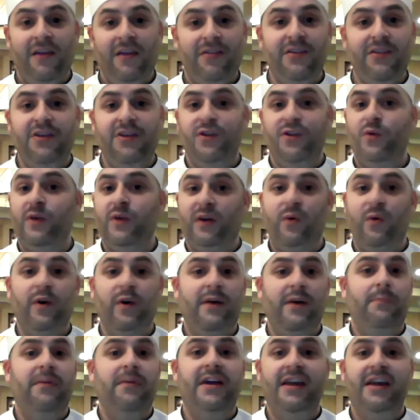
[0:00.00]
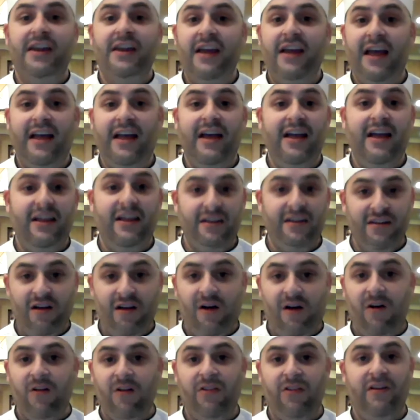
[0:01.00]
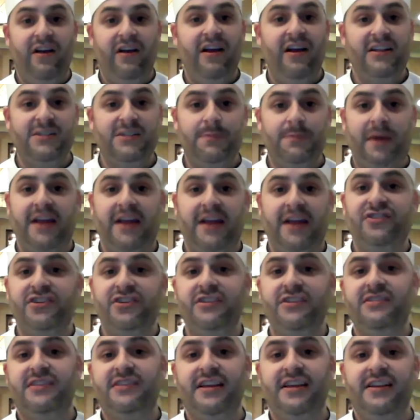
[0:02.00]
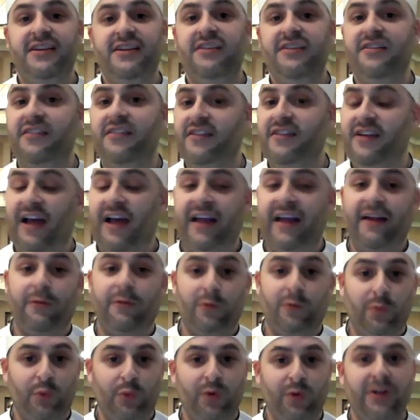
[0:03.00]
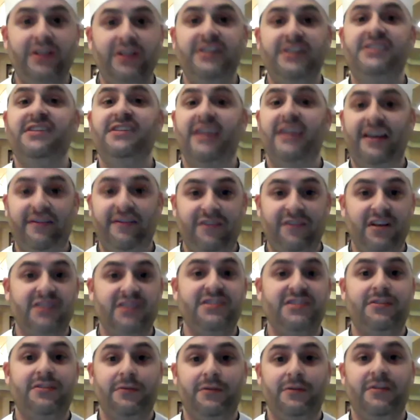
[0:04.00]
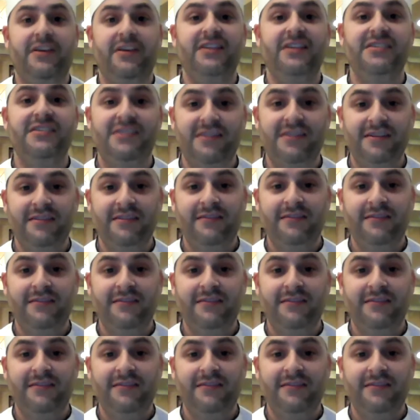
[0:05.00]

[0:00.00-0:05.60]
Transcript: the new equipment and all the expansions they did to the dining room really saved us through this.